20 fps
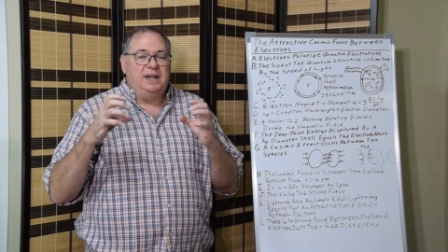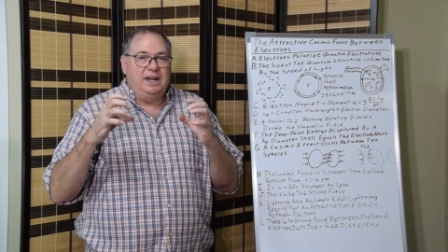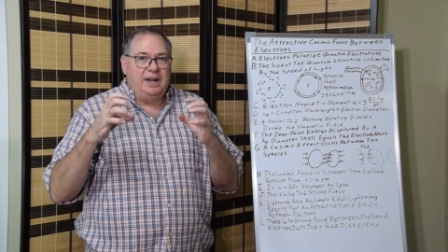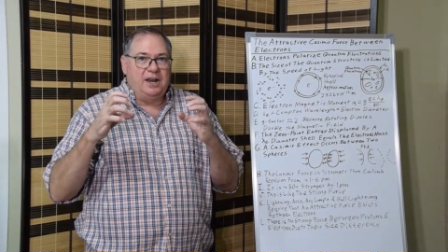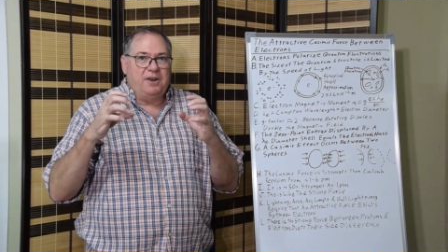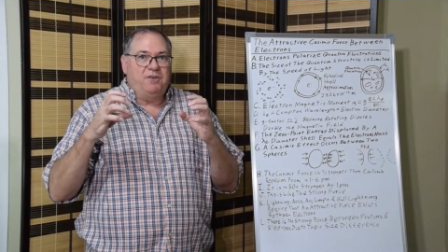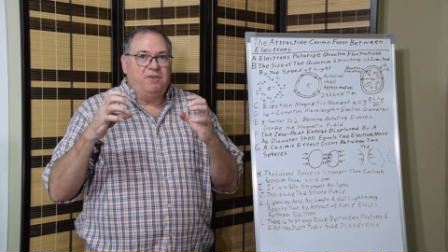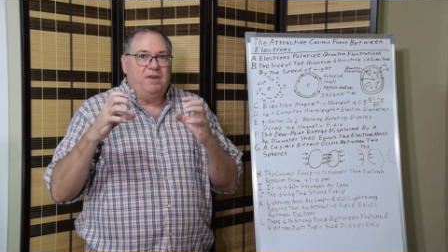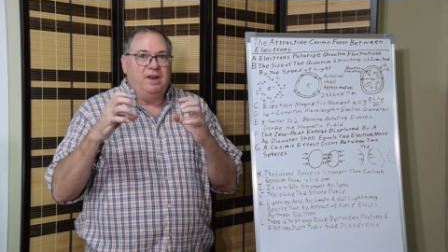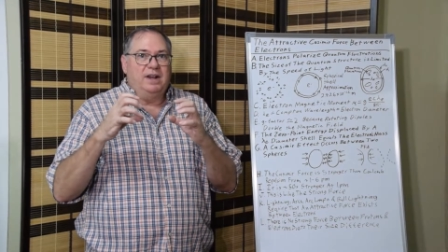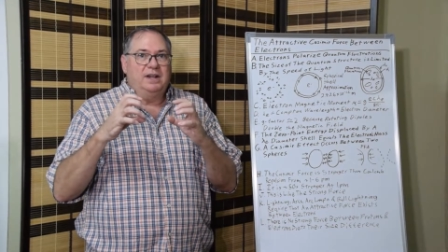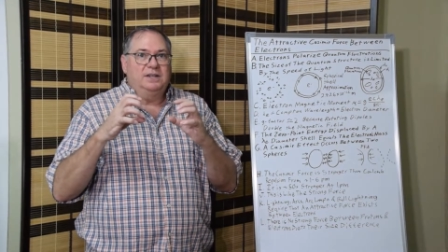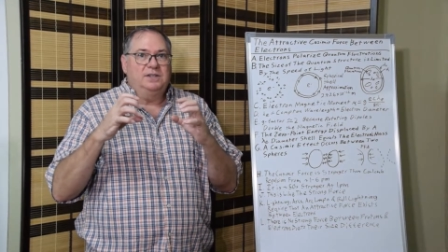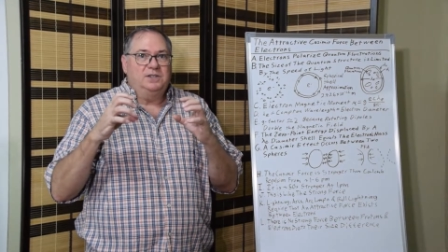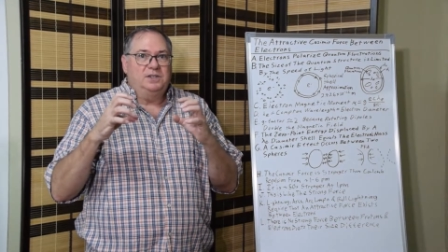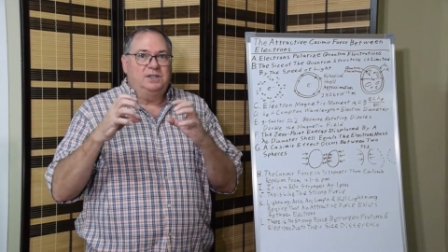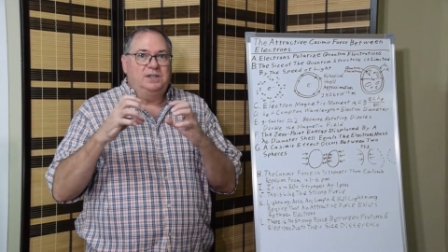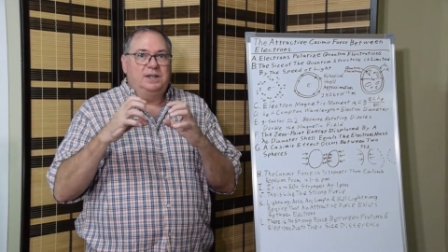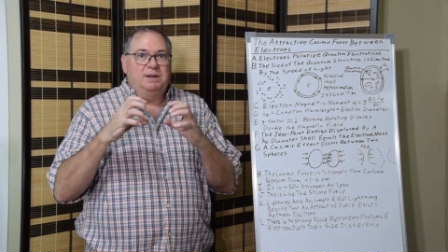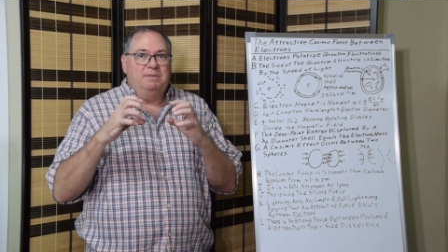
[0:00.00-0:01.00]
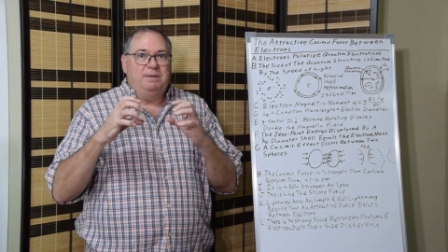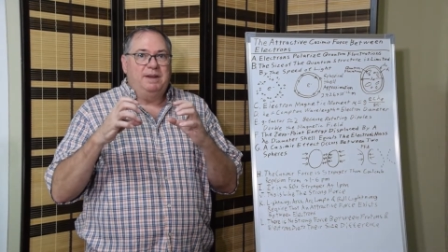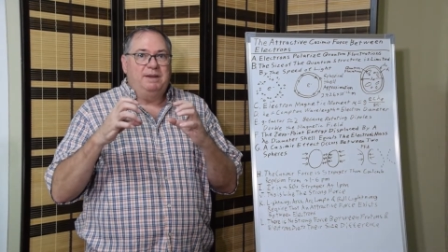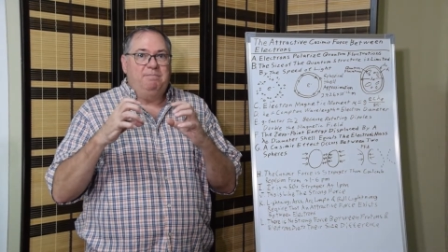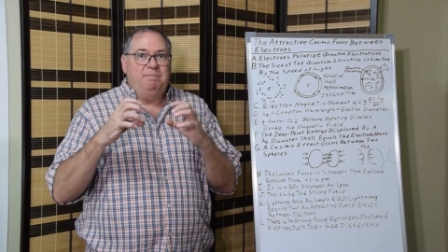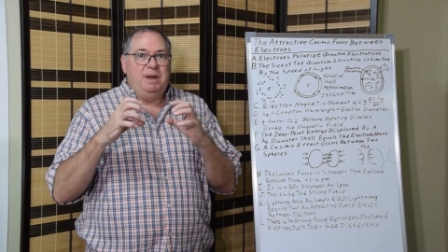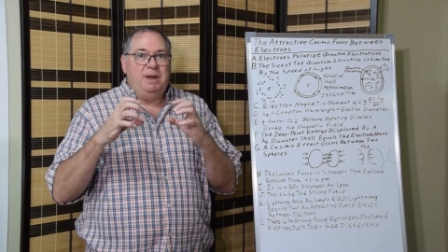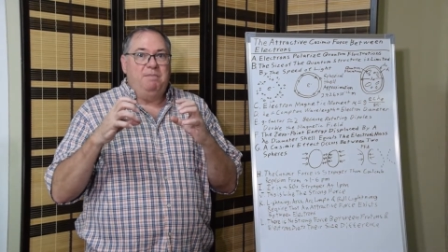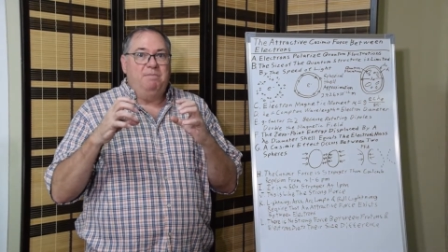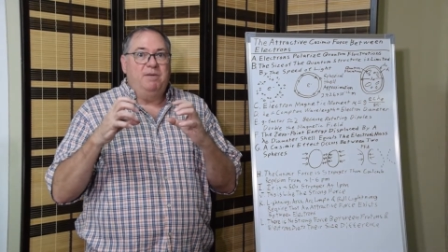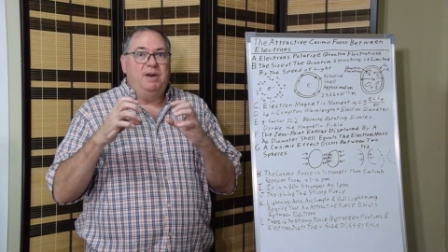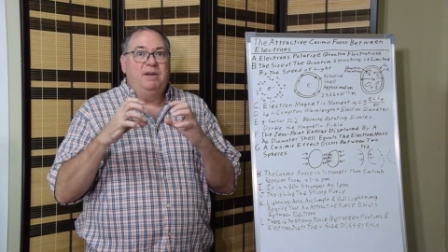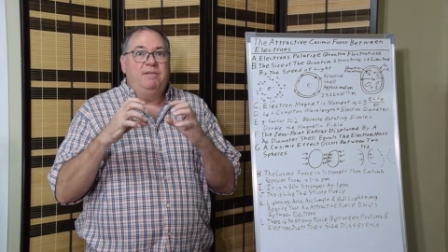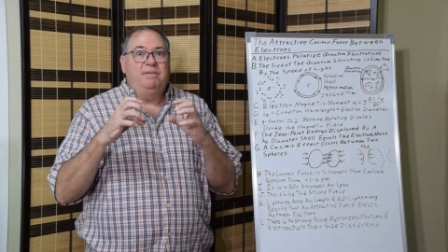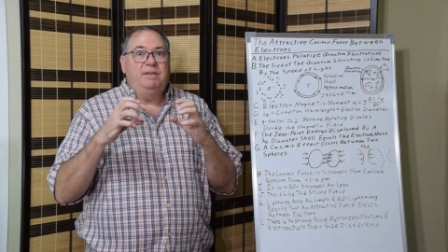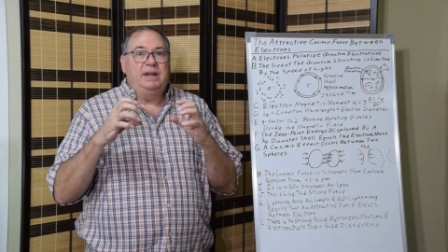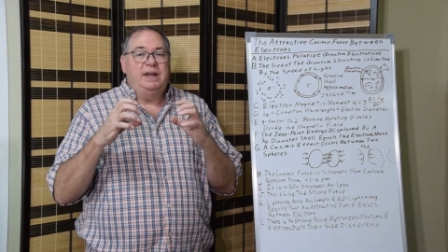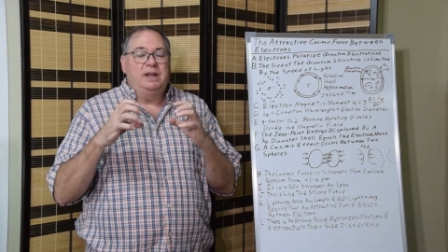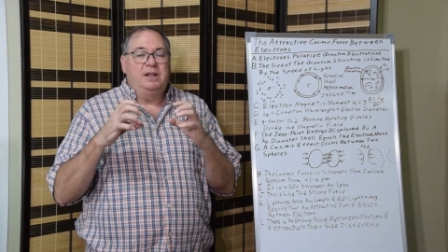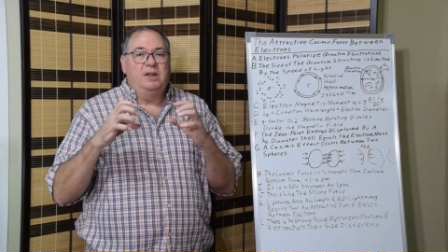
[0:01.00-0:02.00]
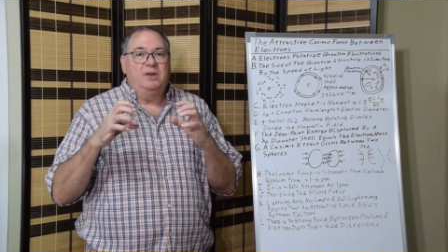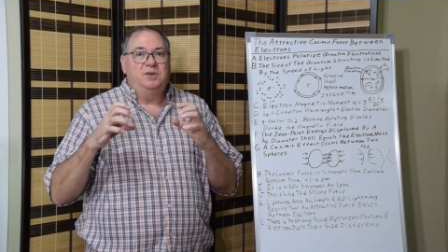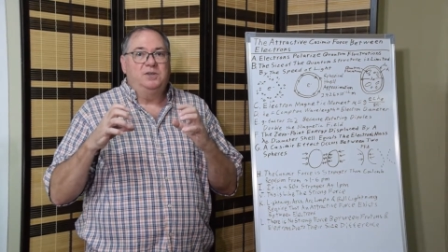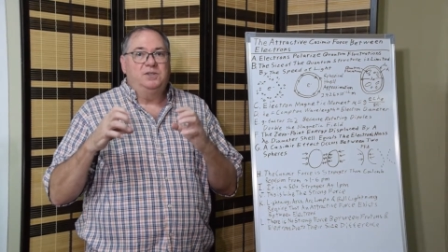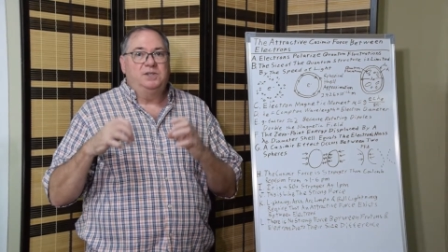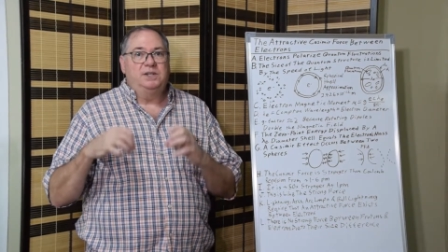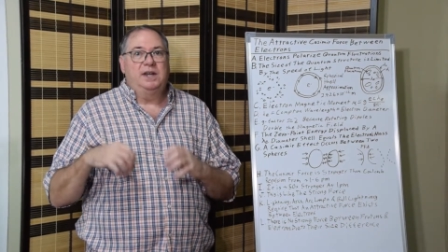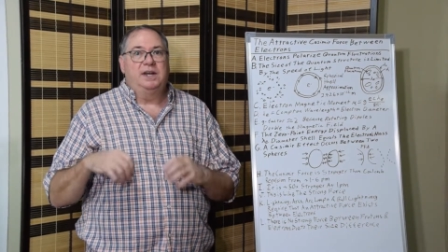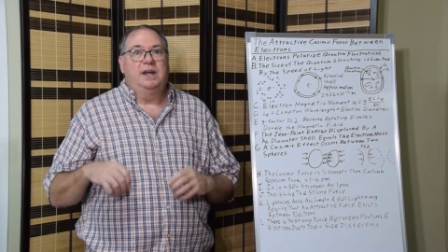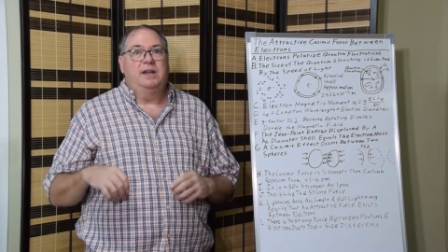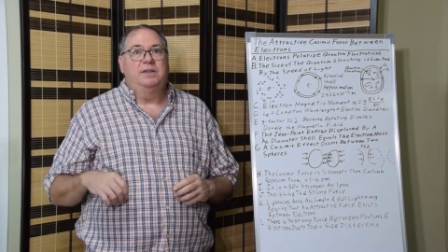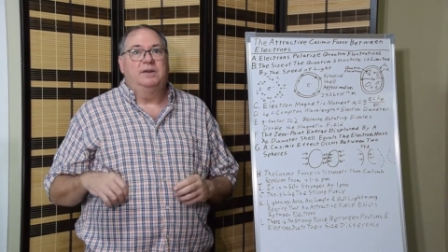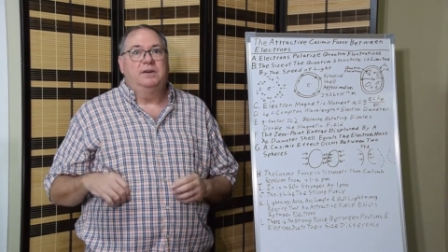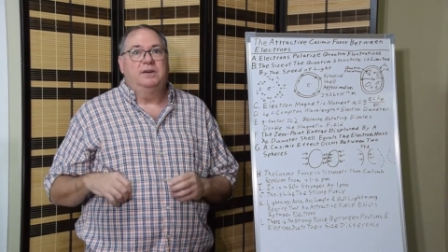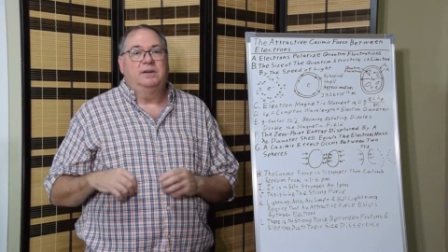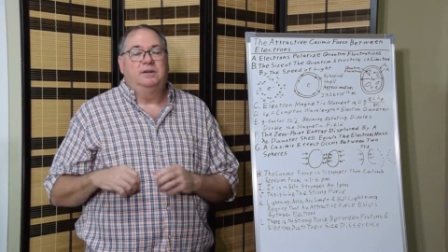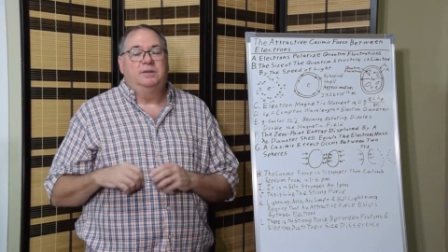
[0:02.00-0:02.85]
electrons to be briefly close together.